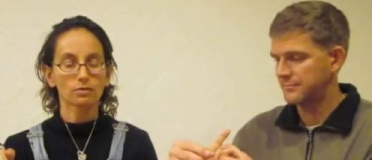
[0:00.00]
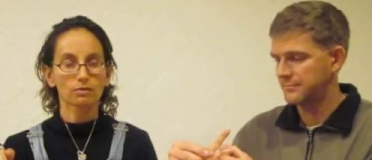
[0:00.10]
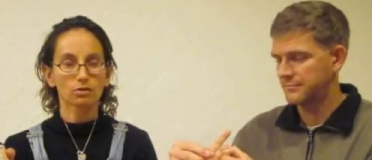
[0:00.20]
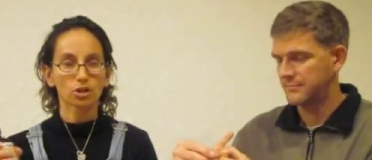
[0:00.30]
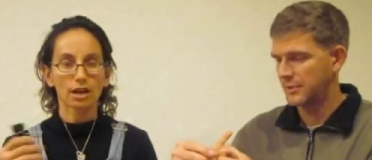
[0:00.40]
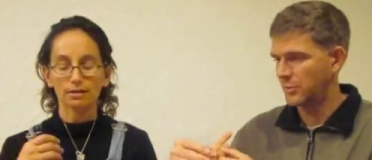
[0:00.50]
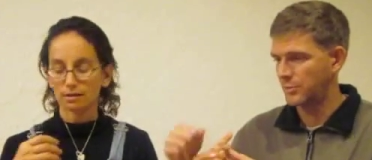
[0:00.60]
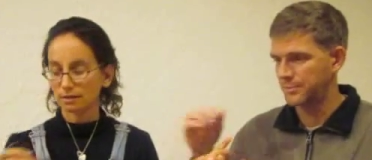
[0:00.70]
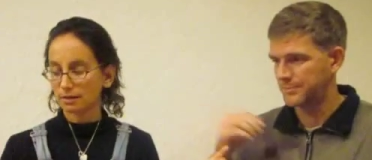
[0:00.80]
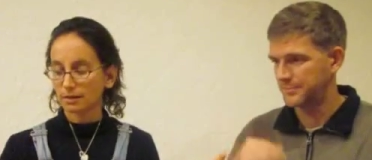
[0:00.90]
Speaker 1: for
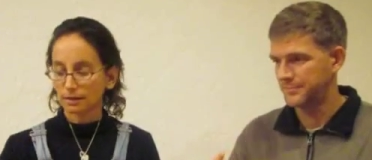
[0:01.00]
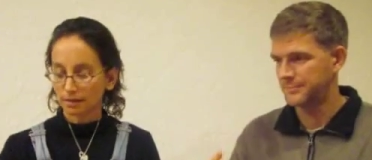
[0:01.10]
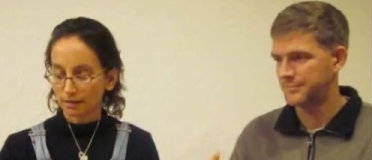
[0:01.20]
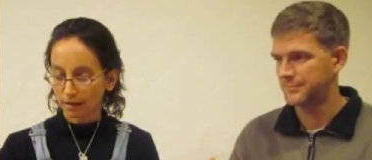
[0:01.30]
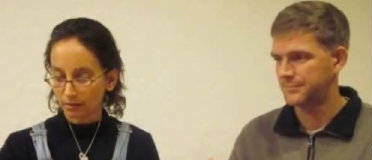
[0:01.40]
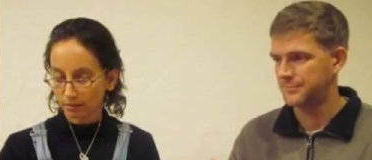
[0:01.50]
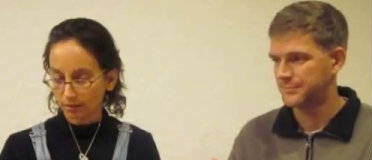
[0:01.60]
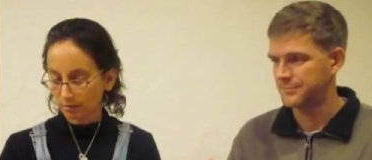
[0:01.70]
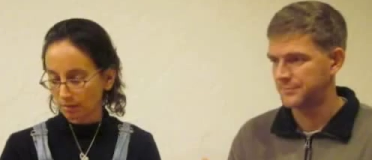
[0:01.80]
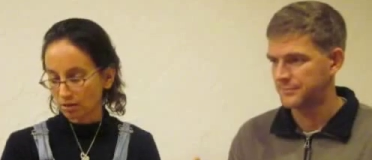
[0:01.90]
chest. Mm-hmm. Not really
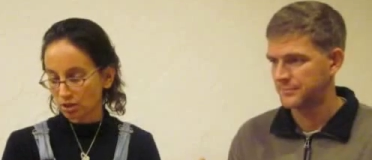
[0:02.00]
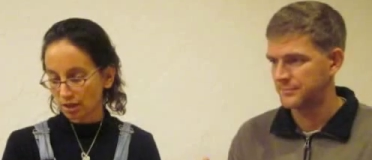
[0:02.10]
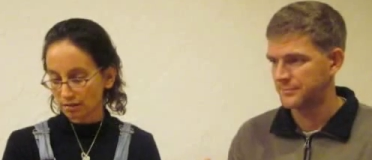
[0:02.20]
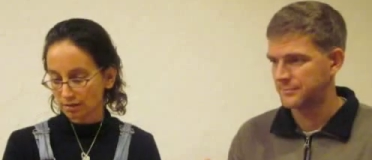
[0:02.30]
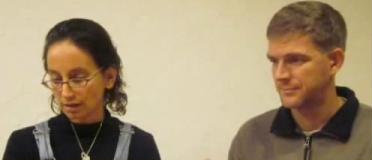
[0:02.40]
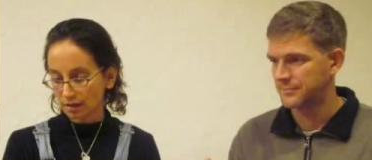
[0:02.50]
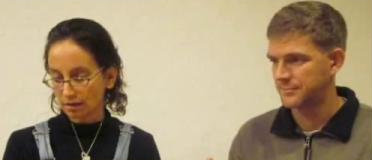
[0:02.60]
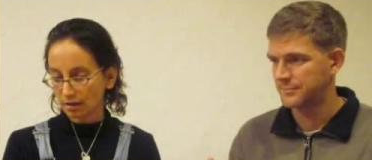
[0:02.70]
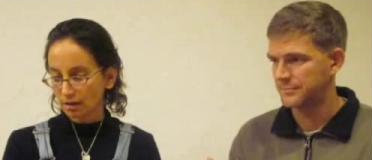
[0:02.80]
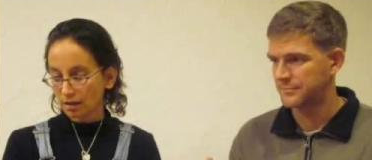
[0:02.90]
in my chest yet.
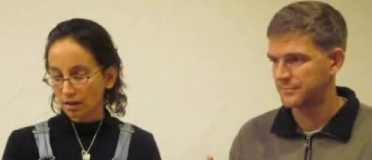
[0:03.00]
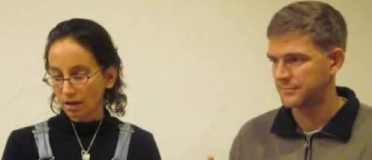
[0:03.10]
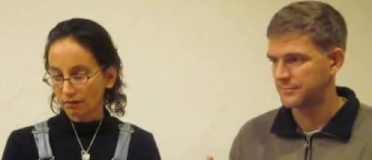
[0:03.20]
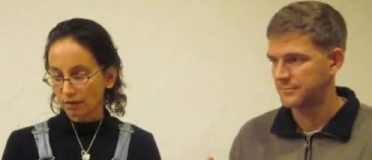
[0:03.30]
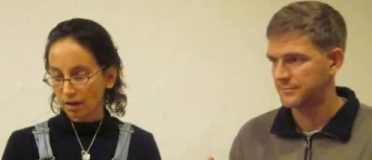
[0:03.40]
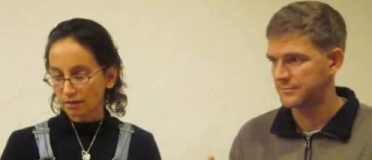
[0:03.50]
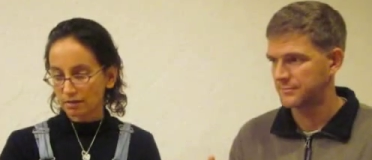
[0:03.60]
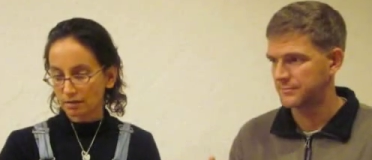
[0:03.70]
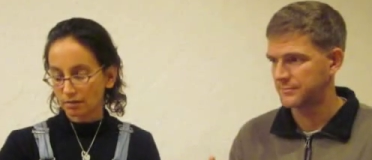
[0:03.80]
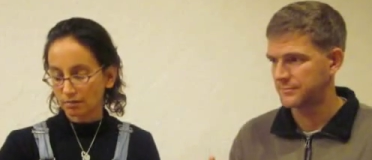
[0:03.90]
I've got
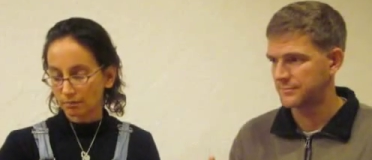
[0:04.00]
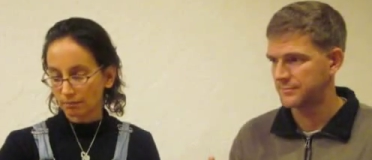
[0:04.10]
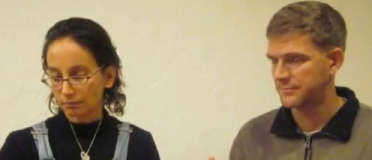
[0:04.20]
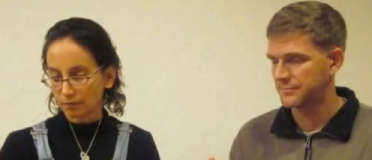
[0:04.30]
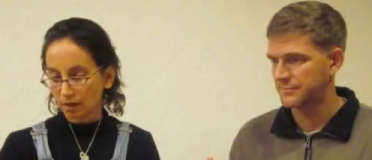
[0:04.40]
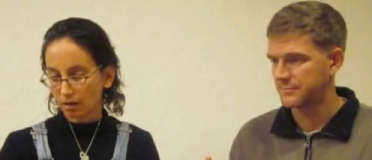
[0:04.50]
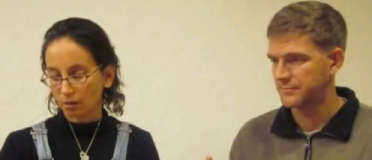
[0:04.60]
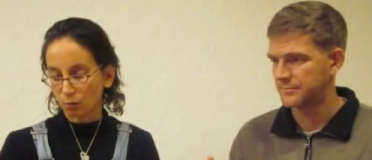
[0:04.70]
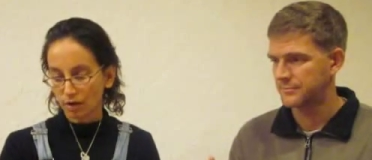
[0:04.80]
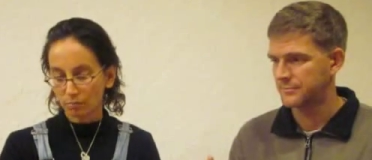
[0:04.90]
some uh,
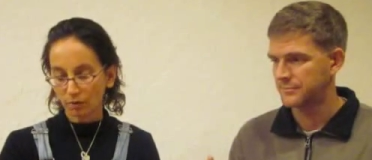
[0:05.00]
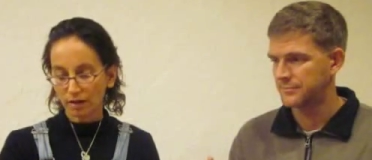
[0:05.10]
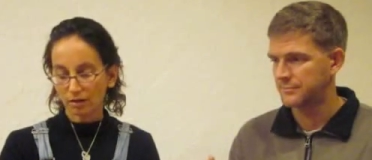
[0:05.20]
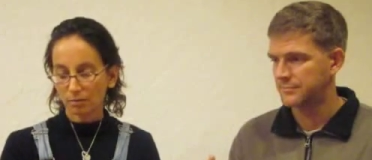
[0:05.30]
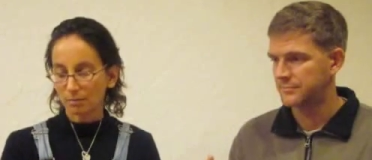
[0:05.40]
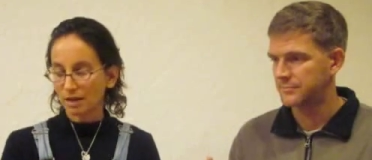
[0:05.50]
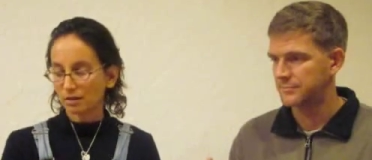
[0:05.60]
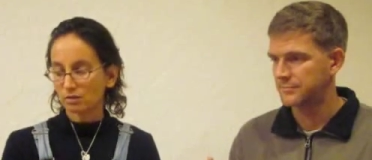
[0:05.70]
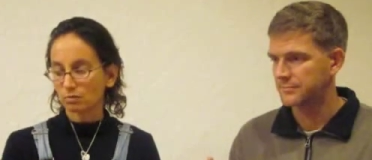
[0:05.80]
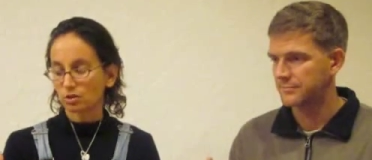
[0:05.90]
Windbreaker
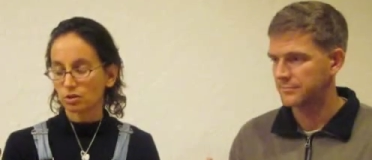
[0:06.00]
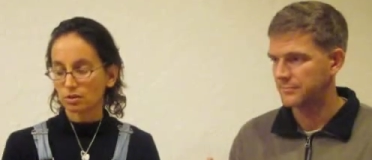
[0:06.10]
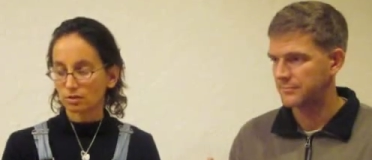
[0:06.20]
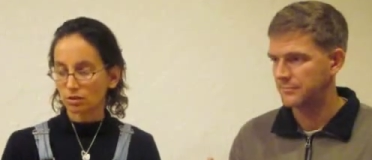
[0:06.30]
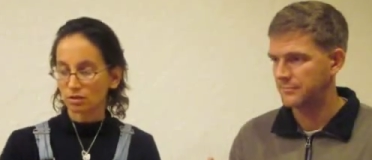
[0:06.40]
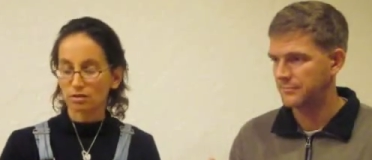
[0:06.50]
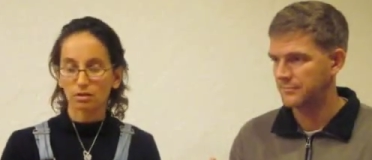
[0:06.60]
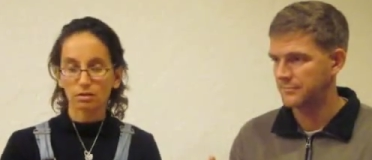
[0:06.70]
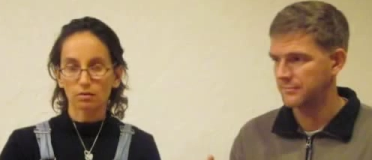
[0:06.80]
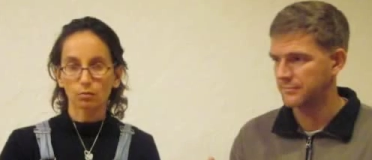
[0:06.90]
mix, which is just the
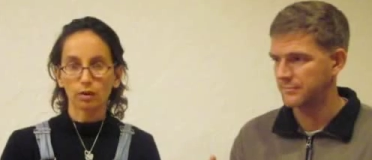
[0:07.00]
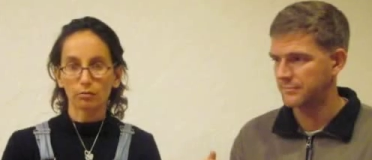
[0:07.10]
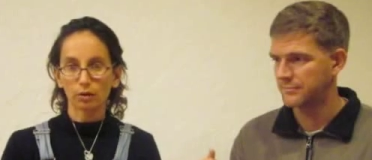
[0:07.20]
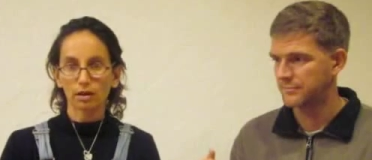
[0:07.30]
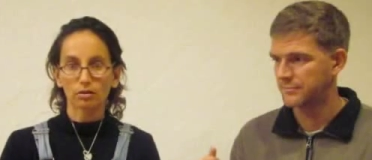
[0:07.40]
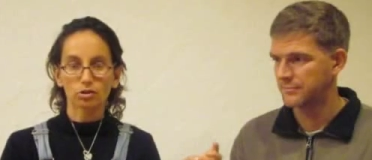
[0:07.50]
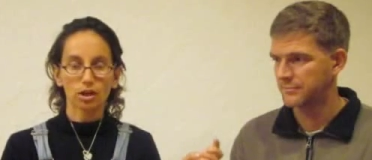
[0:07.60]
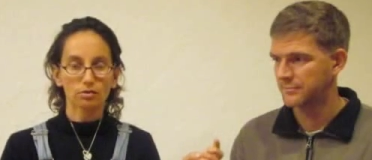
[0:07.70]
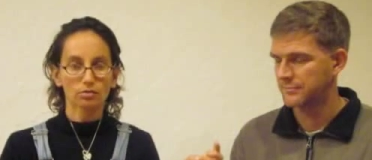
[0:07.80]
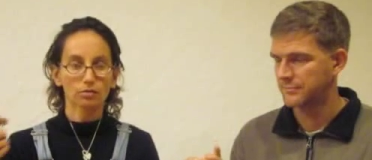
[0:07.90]
Windbreaker,
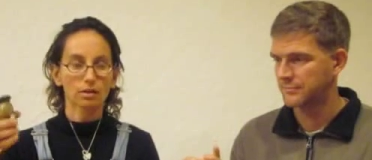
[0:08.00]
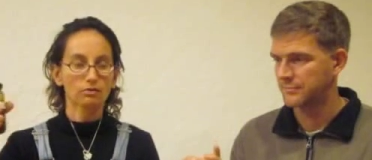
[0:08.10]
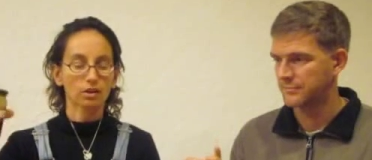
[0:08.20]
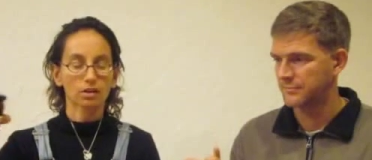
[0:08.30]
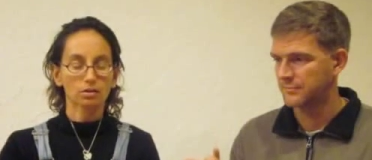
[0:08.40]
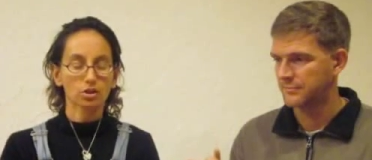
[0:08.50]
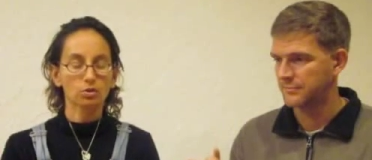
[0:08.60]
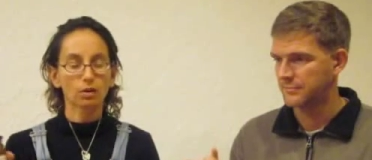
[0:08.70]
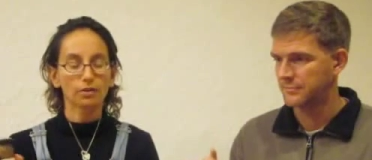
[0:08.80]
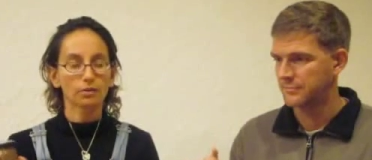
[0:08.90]
Chest Relief, and uh, two
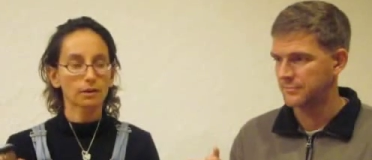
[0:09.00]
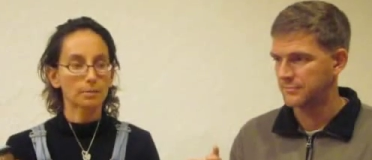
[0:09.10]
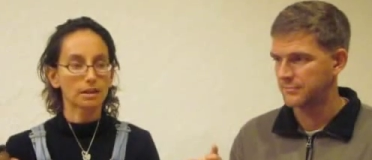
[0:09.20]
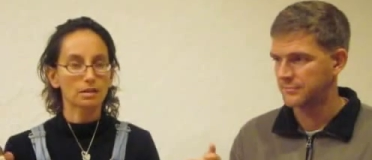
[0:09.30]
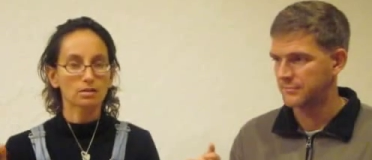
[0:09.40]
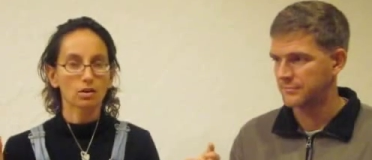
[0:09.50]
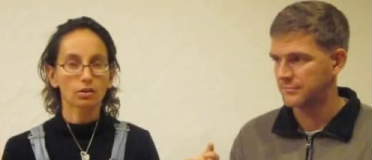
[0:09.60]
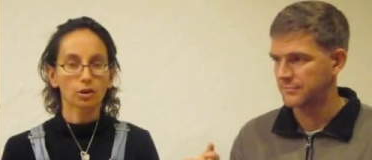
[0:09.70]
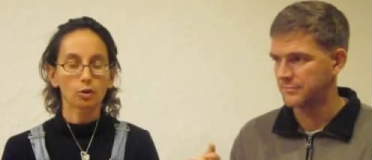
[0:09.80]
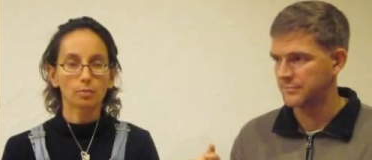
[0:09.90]
other remedies called
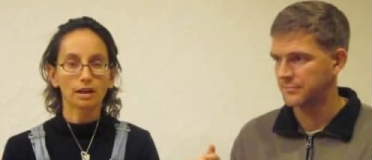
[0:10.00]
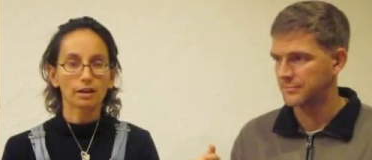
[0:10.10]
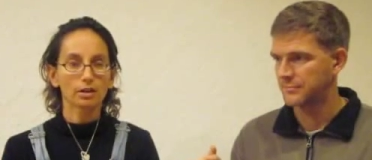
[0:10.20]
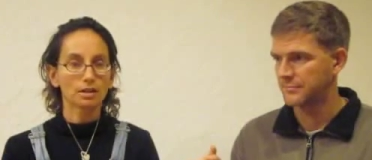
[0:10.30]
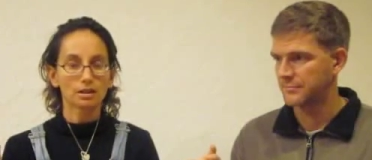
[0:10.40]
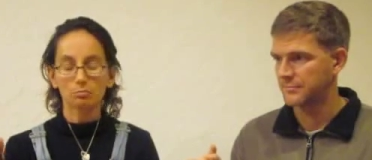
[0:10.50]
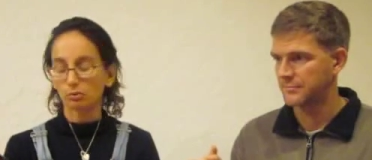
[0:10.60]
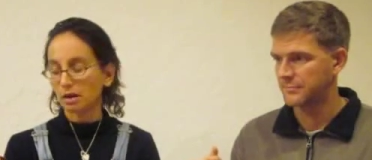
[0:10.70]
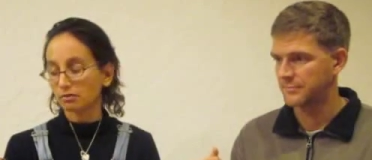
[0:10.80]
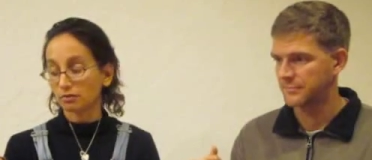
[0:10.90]
Open Air and Deep
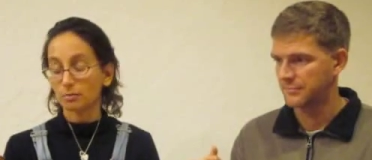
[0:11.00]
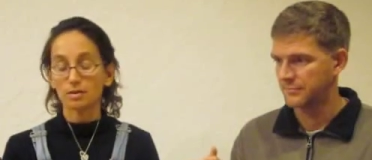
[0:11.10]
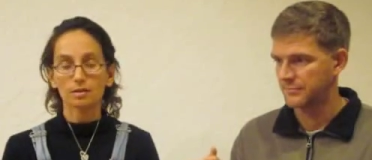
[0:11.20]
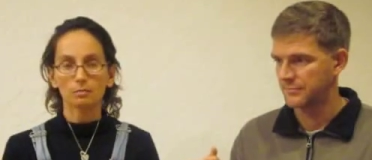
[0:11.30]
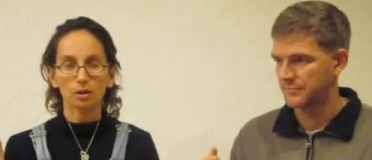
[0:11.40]
Breath from the same